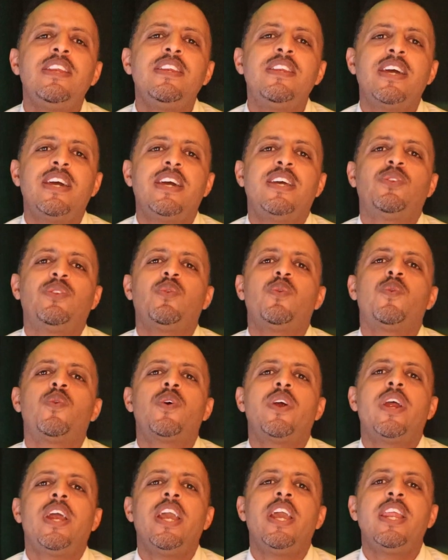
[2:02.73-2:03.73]
debt
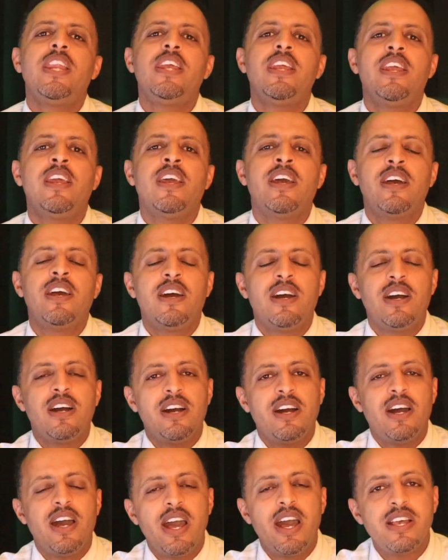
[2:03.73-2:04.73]
or any
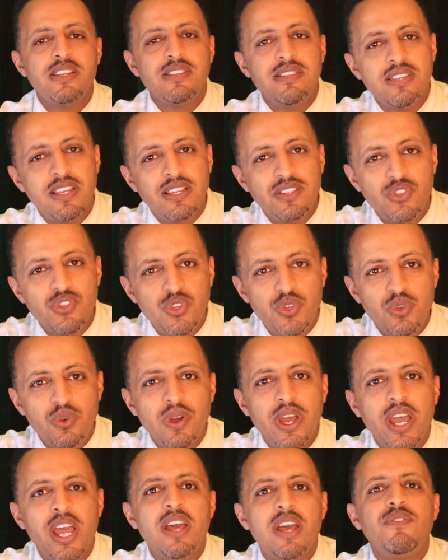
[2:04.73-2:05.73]
assets
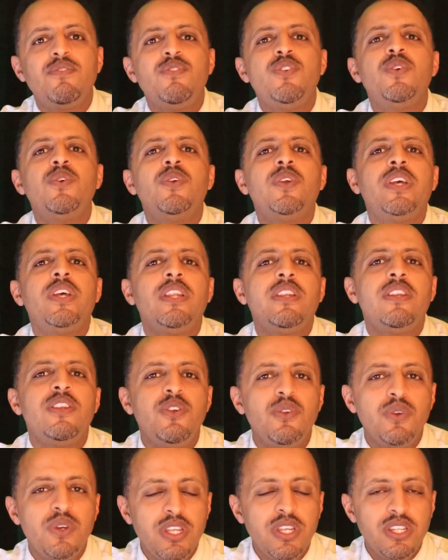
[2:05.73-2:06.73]
you have, you
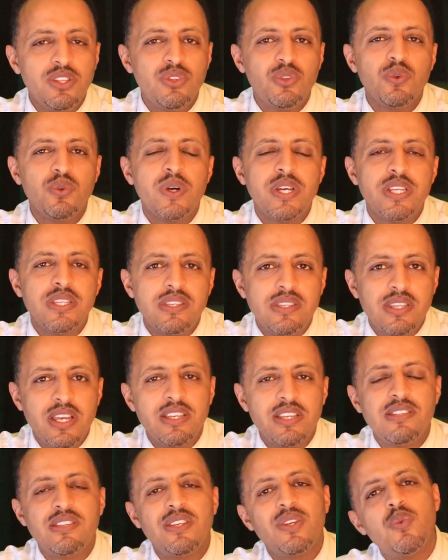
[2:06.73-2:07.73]
need to
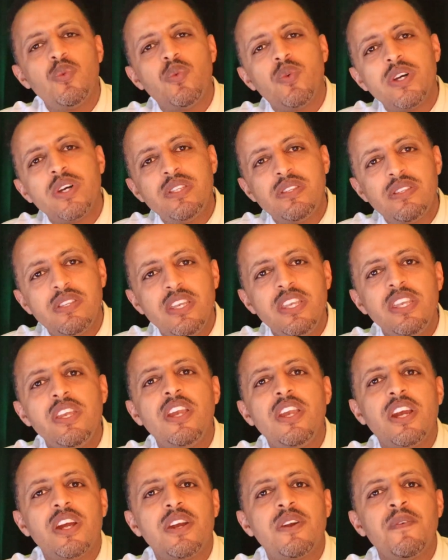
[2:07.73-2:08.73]
assess it once a
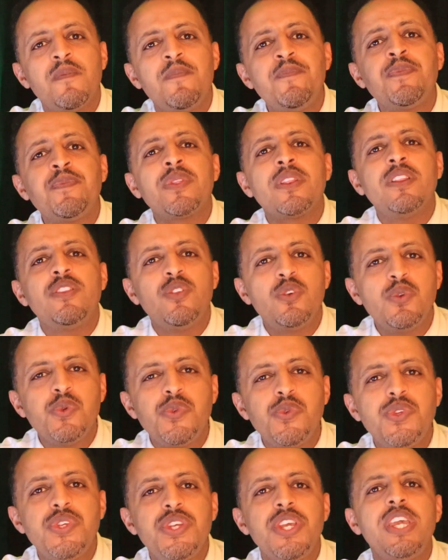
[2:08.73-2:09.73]
year to
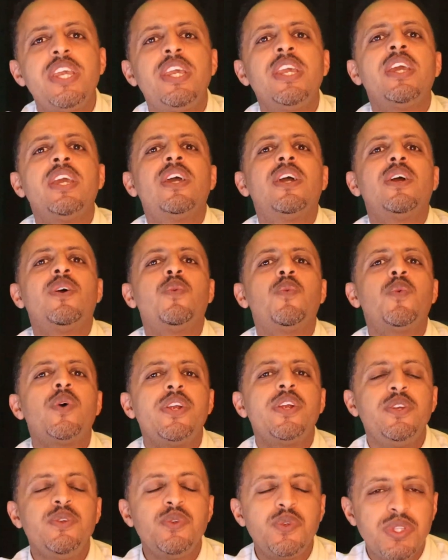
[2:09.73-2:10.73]
see where
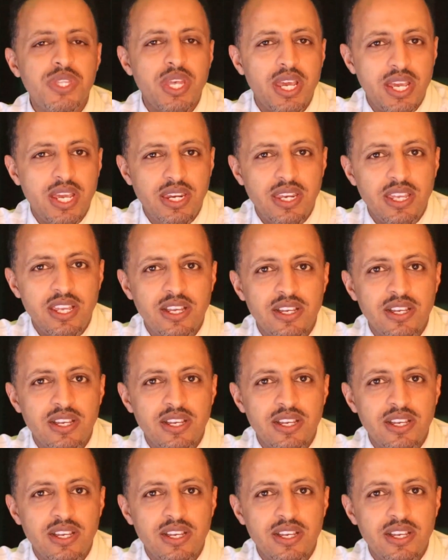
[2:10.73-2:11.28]
you're standing.